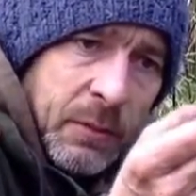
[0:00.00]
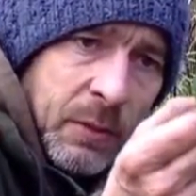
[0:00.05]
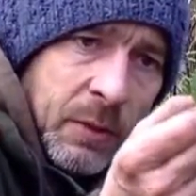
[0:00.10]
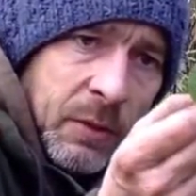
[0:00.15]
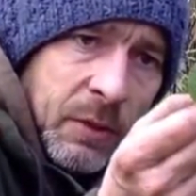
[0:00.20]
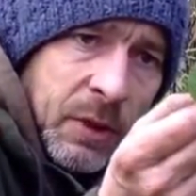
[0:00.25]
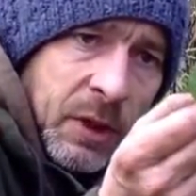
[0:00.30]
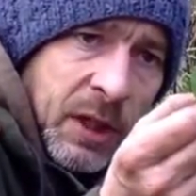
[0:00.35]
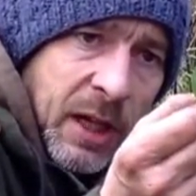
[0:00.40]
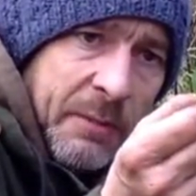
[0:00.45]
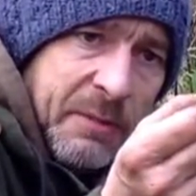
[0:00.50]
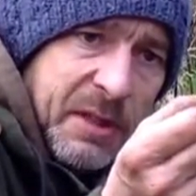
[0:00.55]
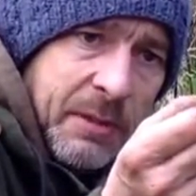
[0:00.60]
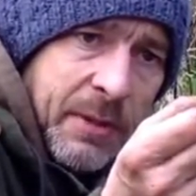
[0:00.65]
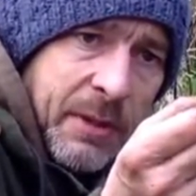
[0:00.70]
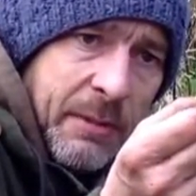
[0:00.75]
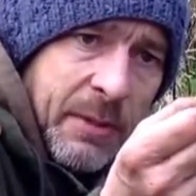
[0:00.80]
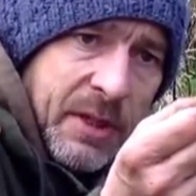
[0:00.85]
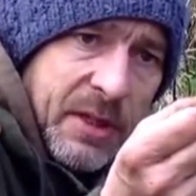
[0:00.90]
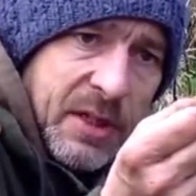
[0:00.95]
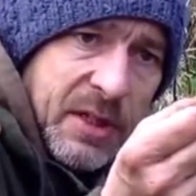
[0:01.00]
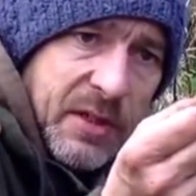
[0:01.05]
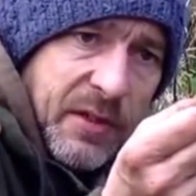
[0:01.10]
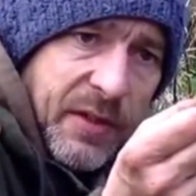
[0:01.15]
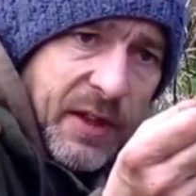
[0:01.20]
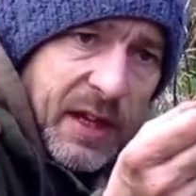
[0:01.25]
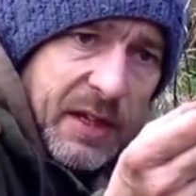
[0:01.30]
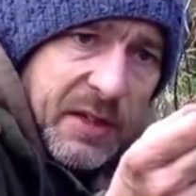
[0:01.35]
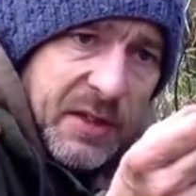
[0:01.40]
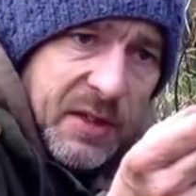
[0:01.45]
look up some images
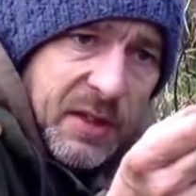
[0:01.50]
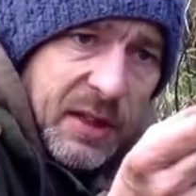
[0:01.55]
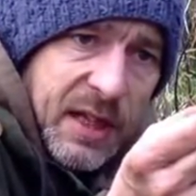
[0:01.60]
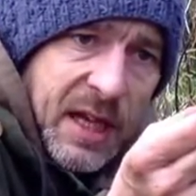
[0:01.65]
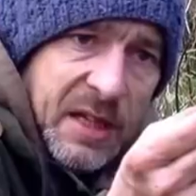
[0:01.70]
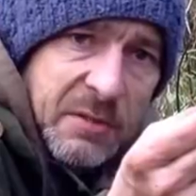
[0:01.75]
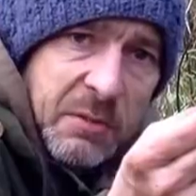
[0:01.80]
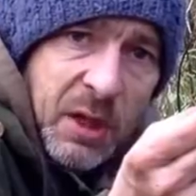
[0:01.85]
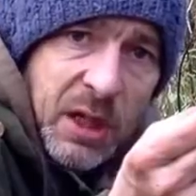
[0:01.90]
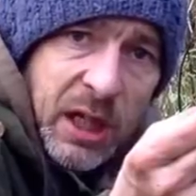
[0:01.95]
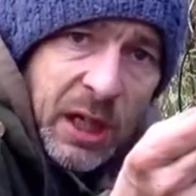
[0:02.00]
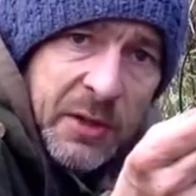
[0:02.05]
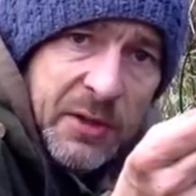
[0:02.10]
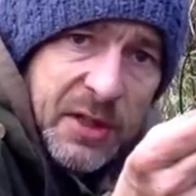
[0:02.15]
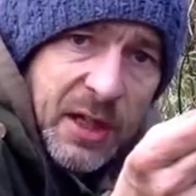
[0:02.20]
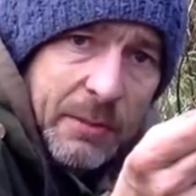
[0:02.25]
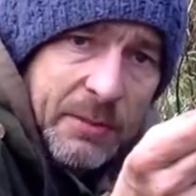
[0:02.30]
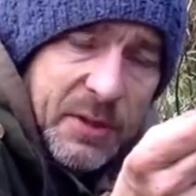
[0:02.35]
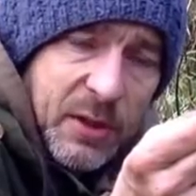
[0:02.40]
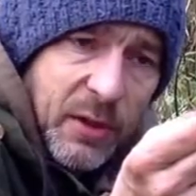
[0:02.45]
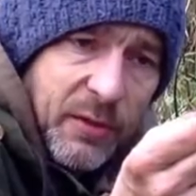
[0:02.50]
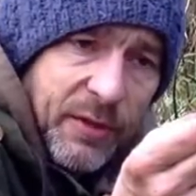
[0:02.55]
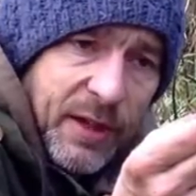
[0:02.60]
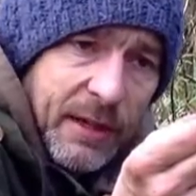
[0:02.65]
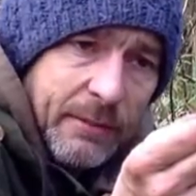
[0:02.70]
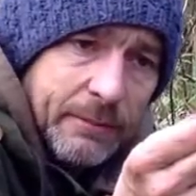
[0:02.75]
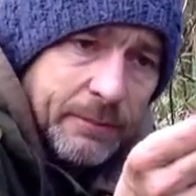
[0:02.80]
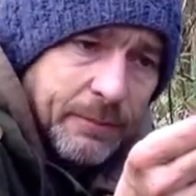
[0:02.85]
of this, get some close-ups of it.